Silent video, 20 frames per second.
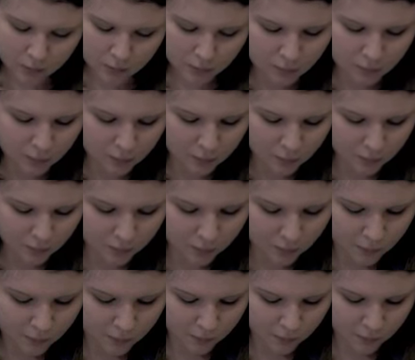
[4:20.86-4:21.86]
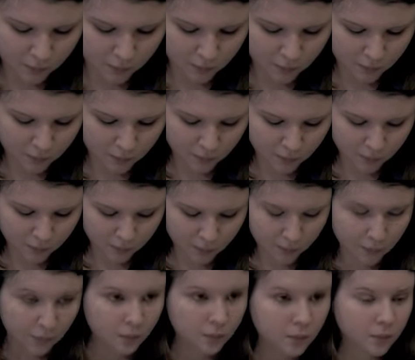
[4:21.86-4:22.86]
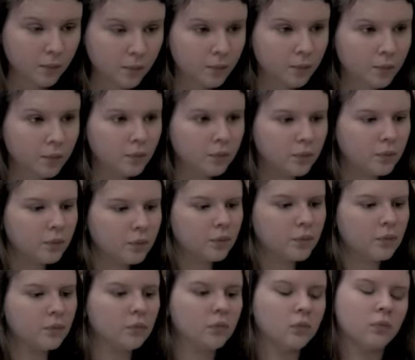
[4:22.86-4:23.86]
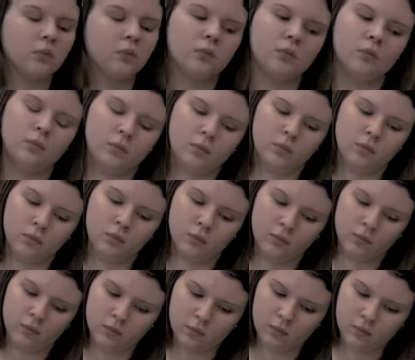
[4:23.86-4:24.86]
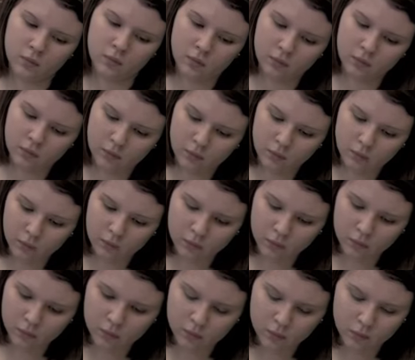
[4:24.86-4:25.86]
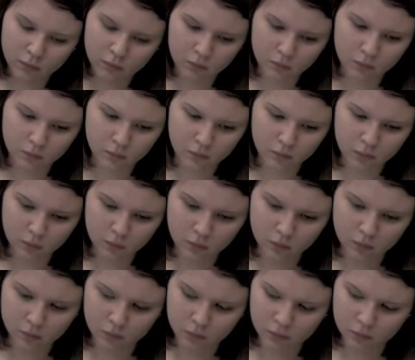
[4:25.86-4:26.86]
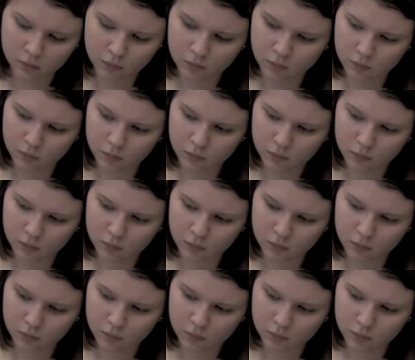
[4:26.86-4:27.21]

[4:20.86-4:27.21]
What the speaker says: (no one is talking)